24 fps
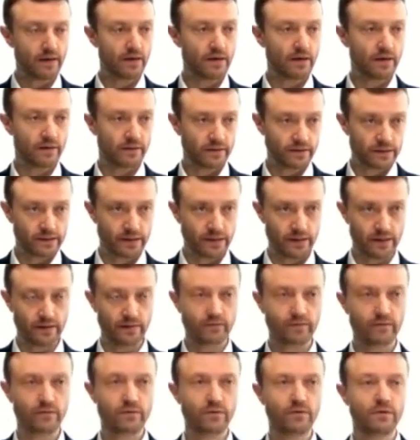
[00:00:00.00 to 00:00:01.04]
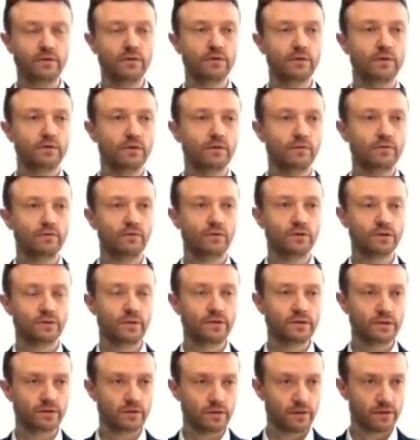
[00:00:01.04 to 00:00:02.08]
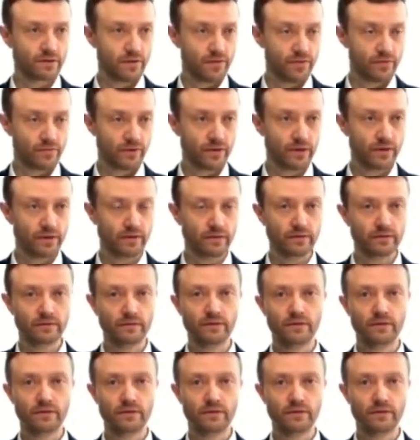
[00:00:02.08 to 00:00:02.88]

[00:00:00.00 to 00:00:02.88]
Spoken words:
this year for 2023